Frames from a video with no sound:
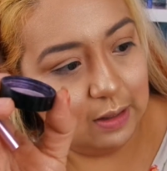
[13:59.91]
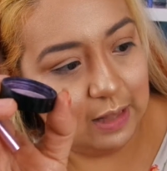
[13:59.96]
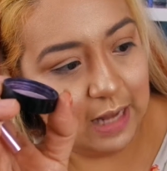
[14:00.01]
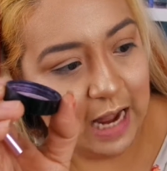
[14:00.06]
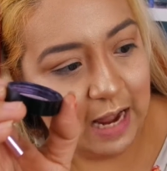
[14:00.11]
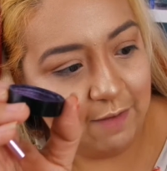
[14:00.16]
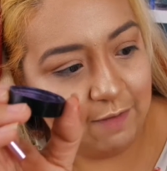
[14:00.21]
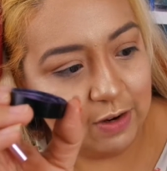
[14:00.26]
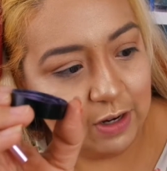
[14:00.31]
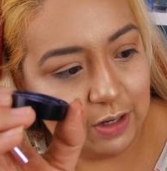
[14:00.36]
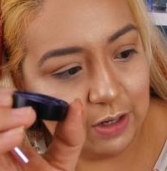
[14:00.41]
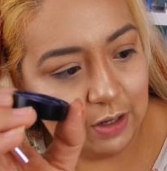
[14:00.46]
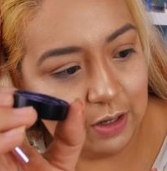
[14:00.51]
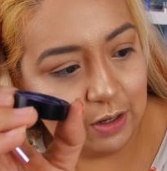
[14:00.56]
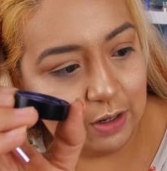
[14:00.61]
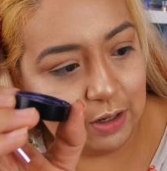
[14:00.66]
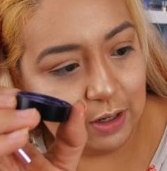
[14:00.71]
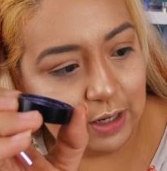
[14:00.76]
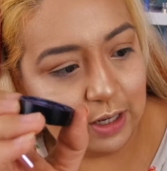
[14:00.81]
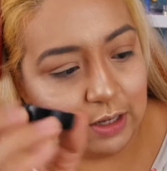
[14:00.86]
lavender.
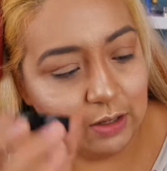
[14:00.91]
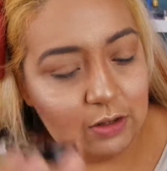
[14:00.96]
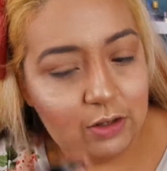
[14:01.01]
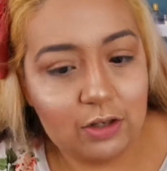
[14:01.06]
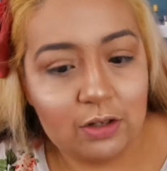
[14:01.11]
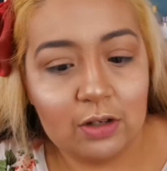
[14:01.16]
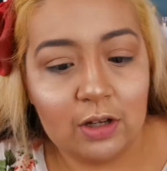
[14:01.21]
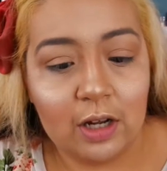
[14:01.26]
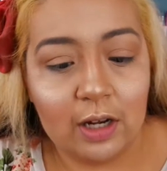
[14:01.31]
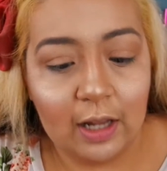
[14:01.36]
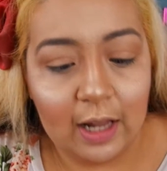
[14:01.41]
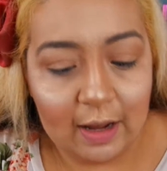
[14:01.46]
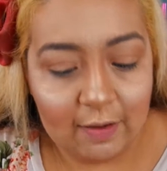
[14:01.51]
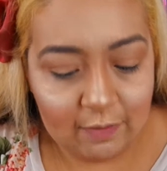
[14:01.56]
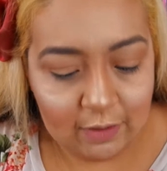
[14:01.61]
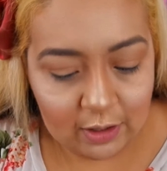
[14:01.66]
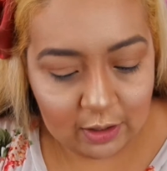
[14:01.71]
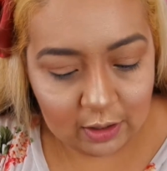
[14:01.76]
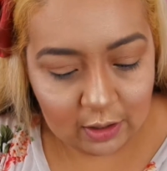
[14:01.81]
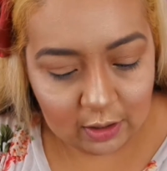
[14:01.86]
Yeah, it's just called
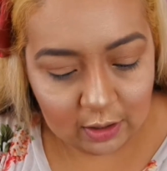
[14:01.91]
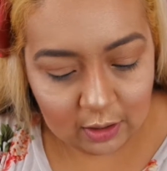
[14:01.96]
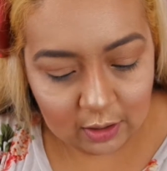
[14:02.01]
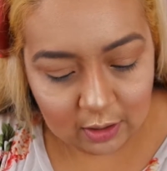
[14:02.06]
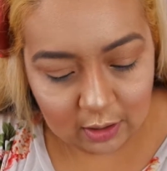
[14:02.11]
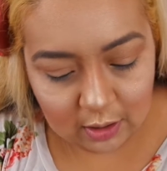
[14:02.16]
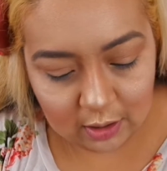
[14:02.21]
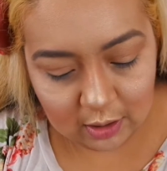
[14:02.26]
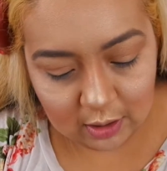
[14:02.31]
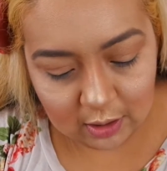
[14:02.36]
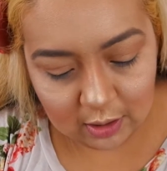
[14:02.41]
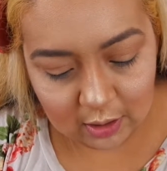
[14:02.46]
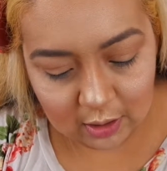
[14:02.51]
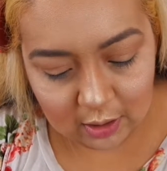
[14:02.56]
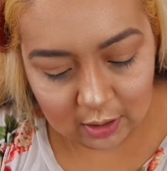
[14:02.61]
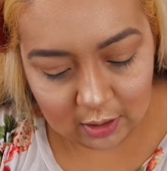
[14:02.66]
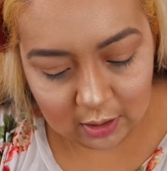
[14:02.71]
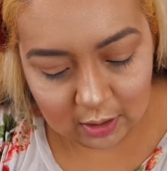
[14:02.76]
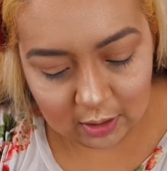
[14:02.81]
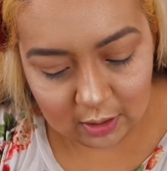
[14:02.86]
lavender.
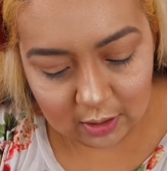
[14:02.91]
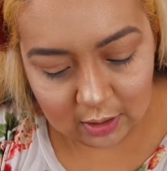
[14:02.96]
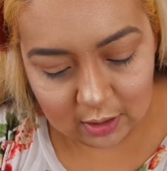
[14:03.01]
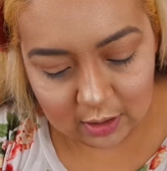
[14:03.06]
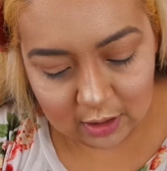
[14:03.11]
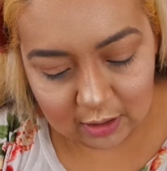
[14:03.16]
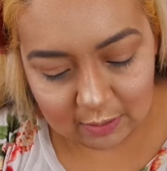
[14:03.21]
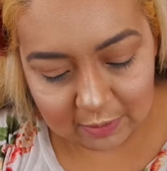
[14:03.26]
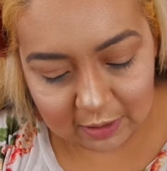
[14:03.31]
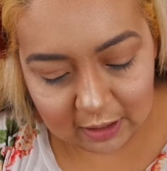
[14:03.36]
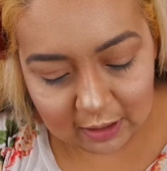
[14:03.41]
Oh my